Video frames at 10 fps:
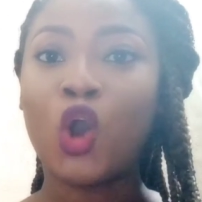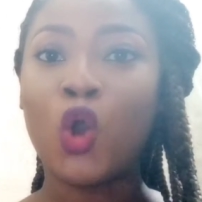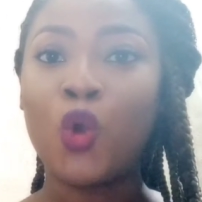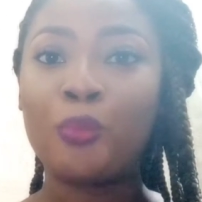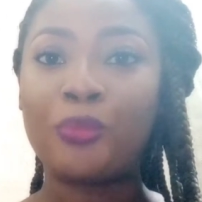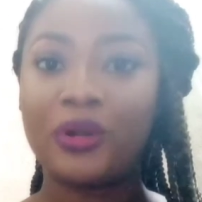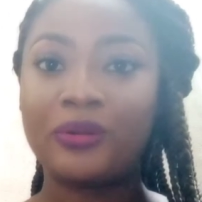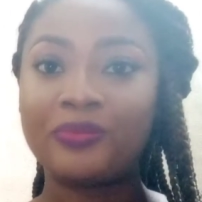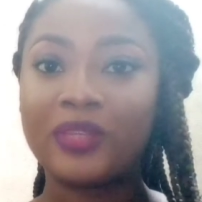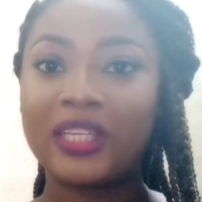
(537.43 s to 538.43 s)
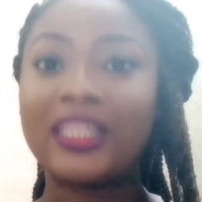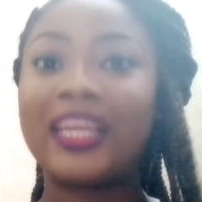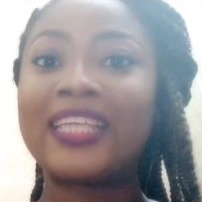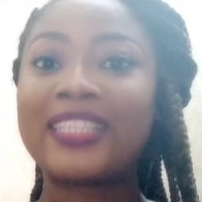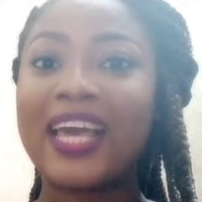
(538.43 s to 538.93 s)
cope, the
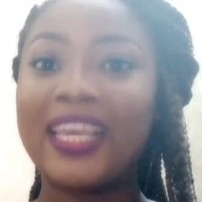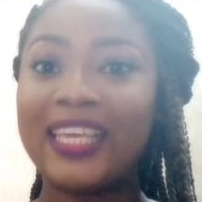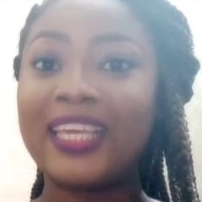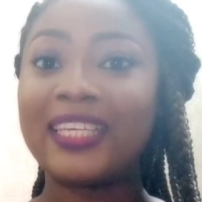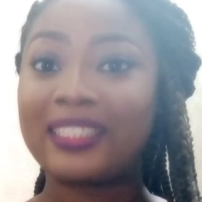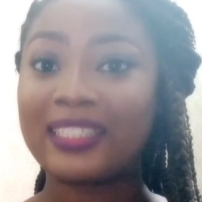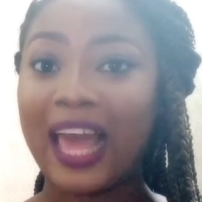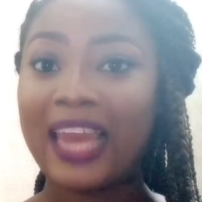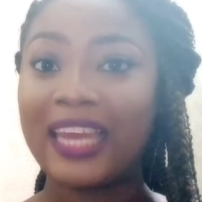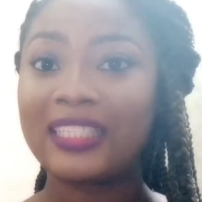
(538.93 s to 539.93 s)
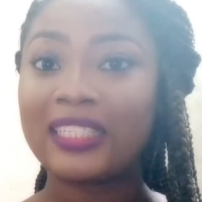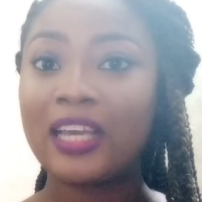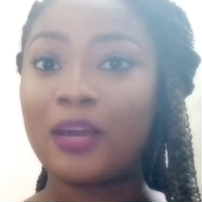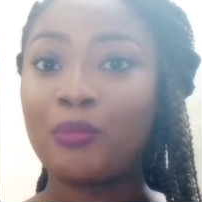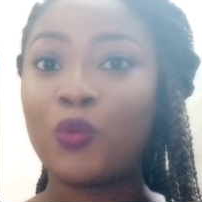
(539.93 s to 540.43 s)
letter E is silent,
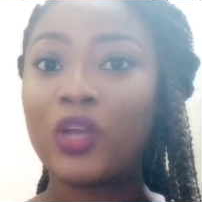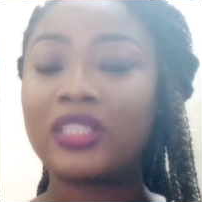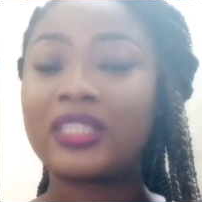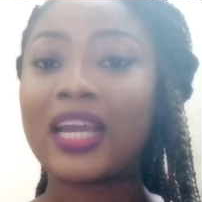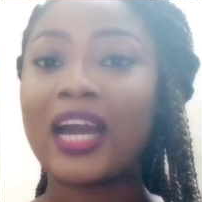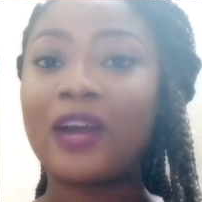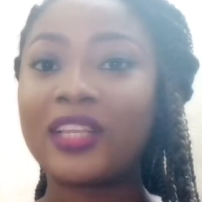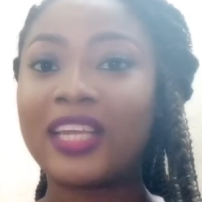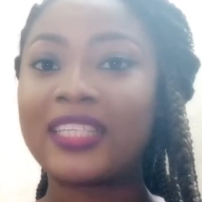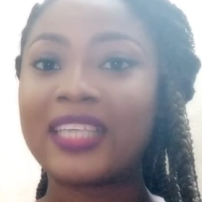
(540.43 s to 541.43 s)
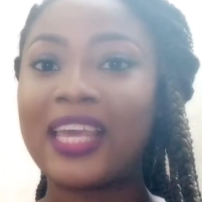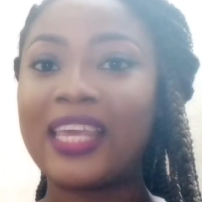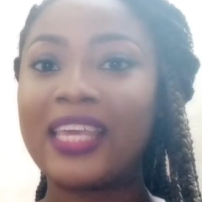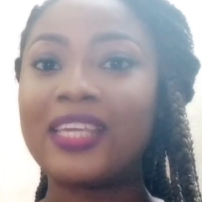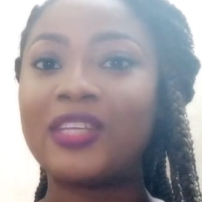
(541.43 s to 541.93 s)
but when you take out the letter
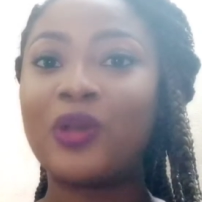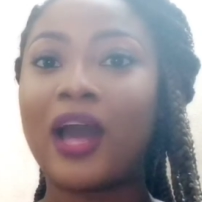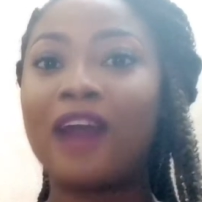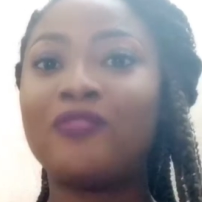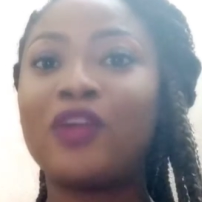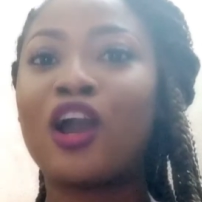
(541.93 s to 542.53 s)
E, you have